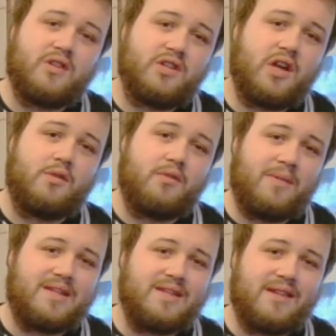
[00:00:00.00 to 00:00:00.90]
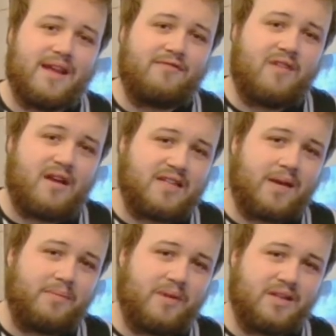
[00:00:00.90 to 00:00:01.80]
the church was meeting there right
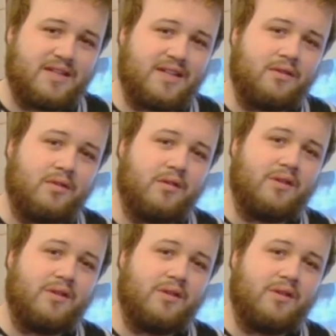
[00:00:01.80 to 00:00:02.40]
up until